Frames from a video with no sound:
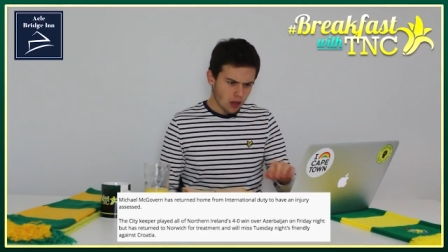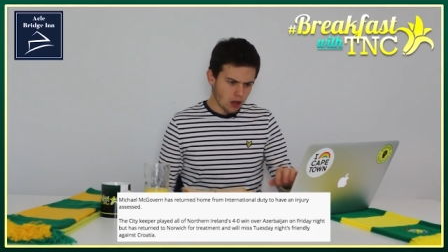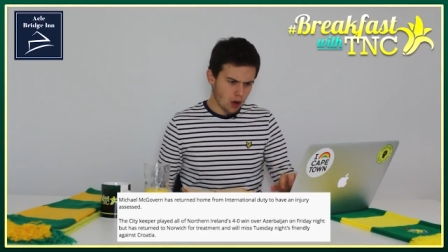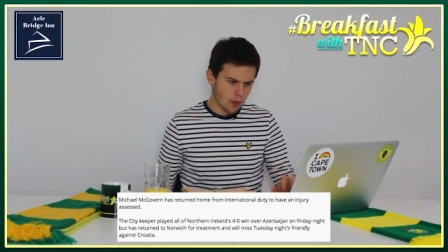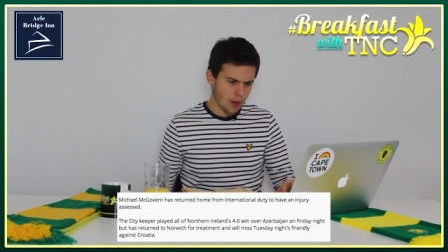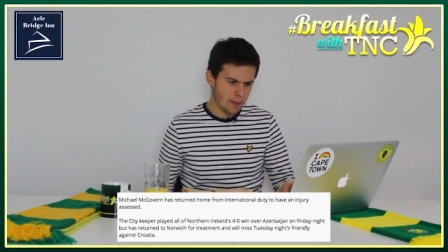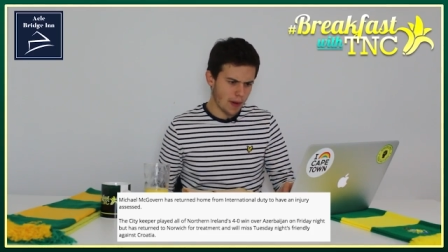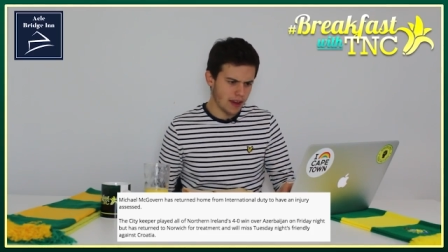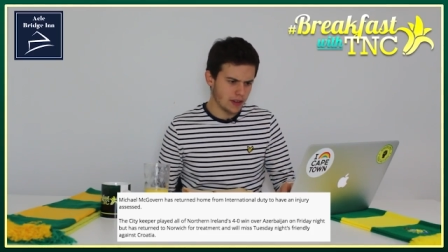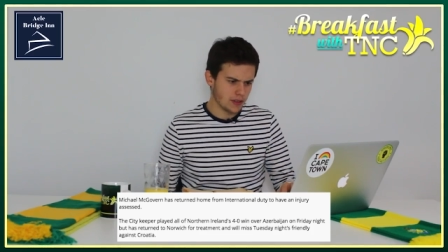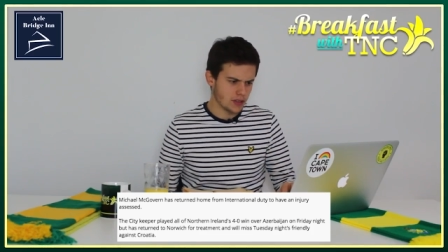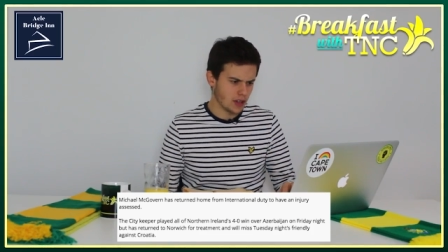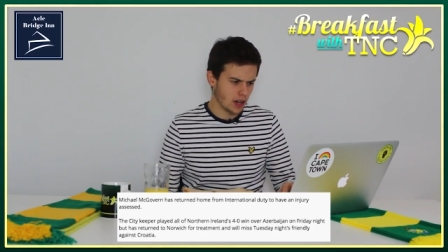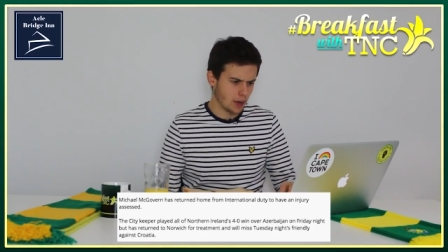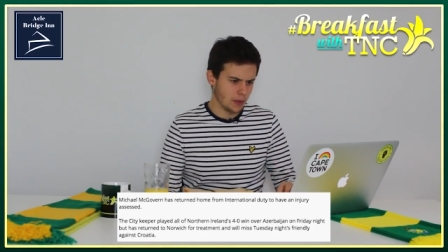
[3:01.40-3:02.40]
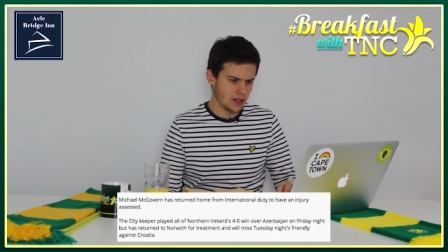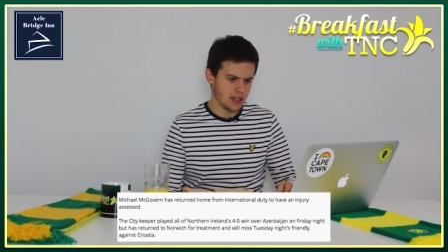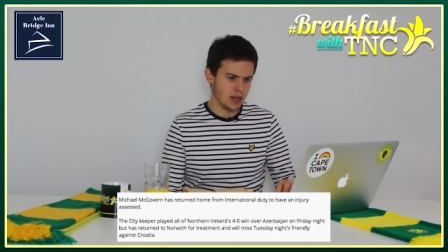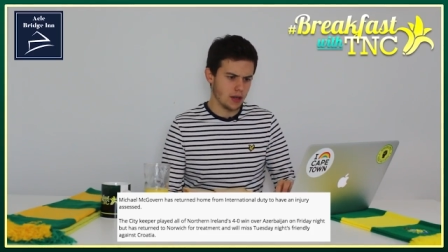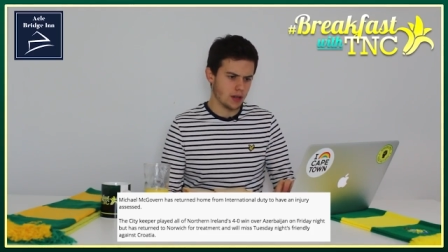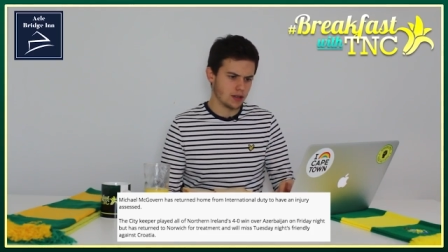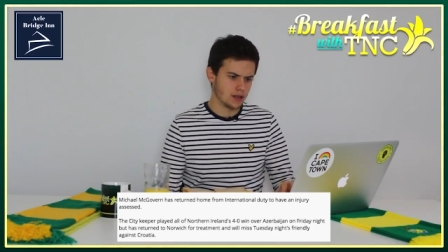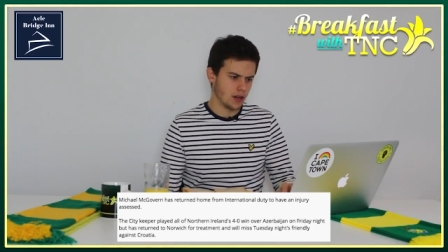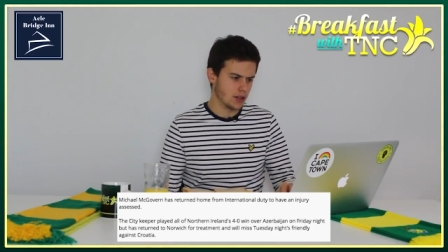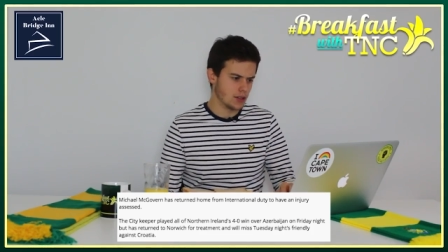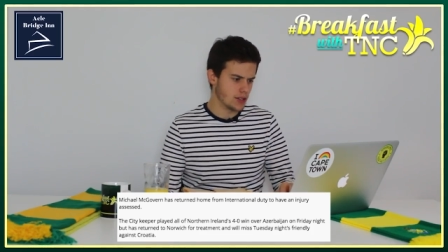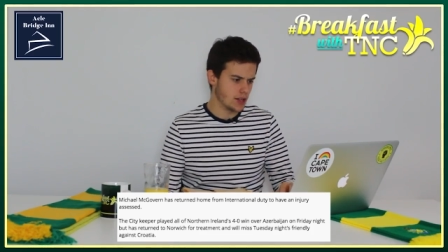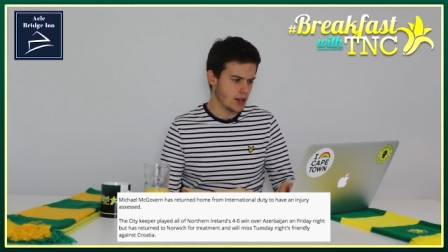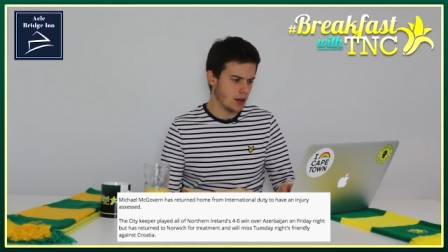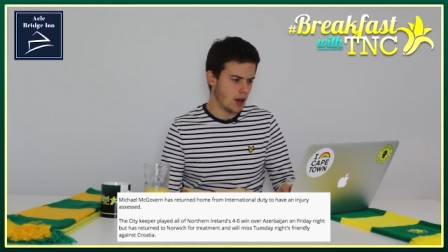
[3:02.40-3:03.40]
Got a bit of bacon stuck in my teeth. That's nice,
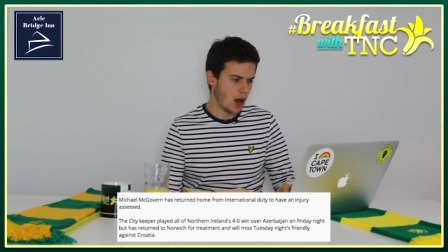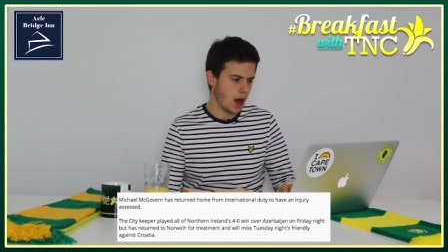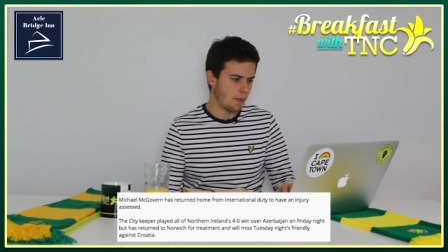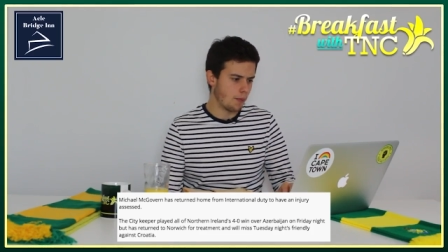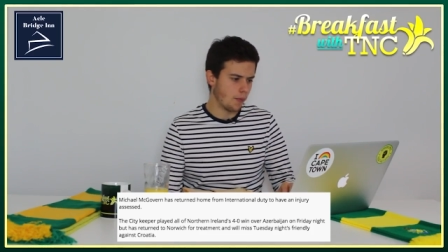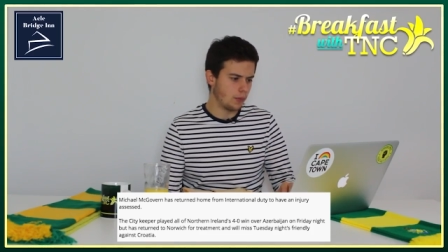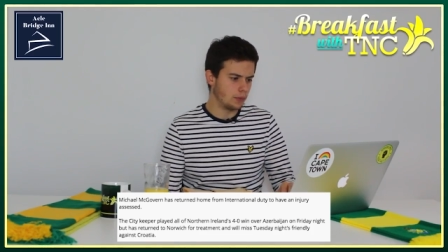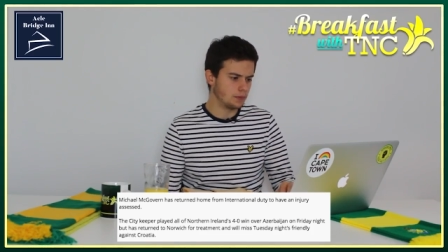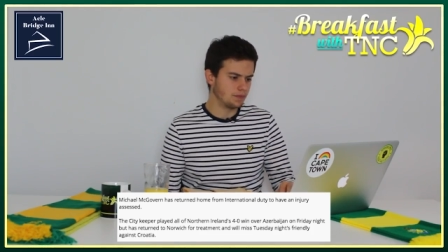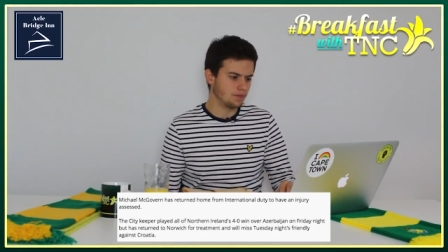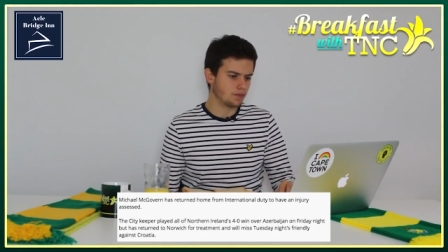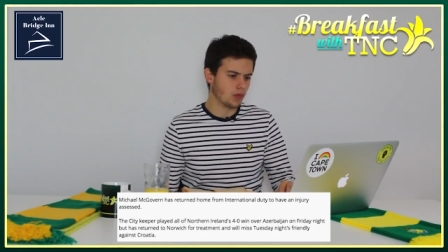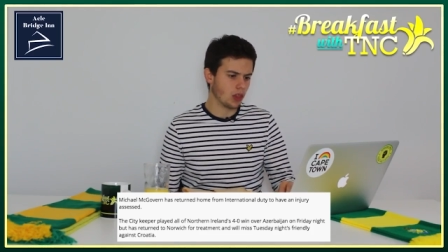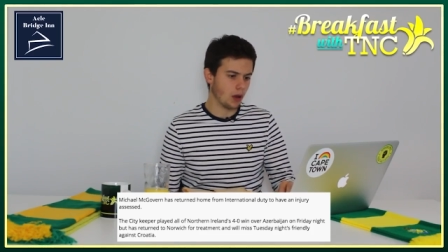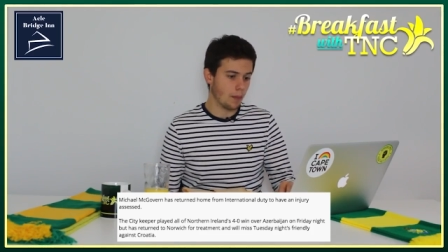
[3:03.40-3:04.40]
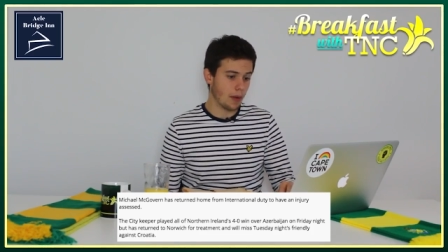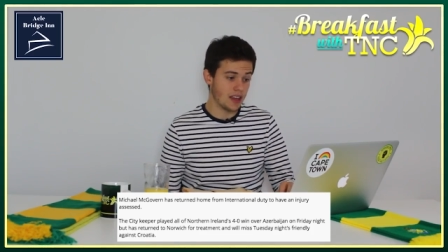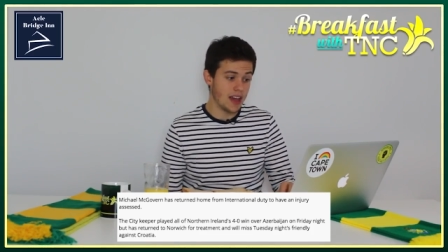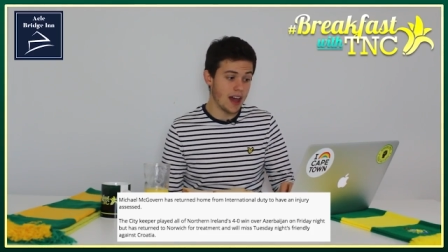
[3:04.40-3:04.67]
isn't it? But